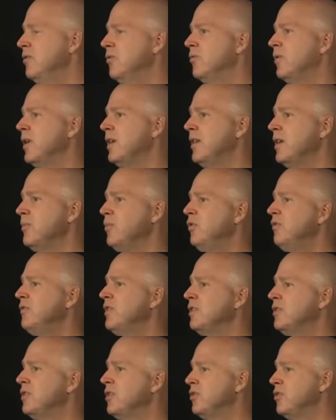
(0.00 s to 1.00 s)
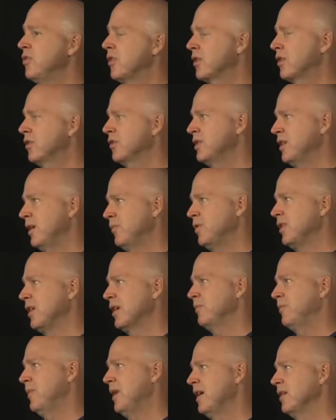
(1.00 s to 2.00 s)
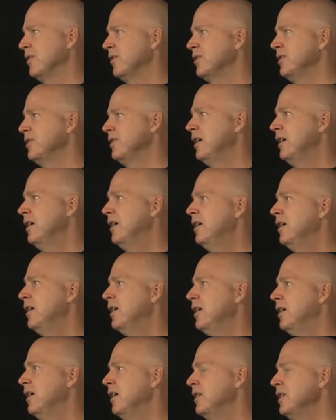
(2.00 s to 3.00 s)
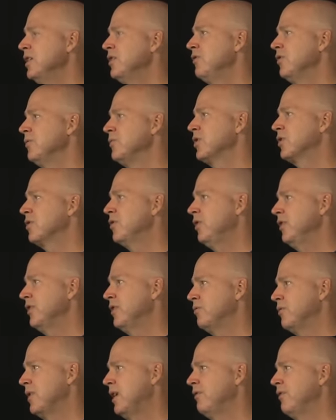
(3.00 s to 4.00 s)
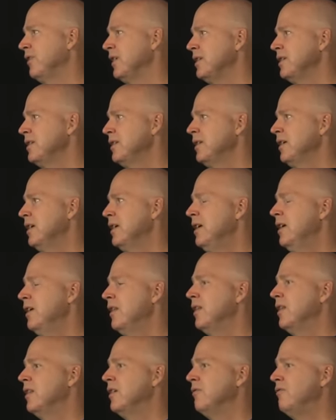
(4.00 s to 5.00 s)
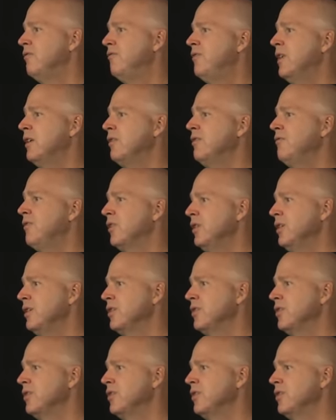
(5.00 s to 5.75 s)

when they moved into darker subject matters. And these films are called The Roughies. They're very, very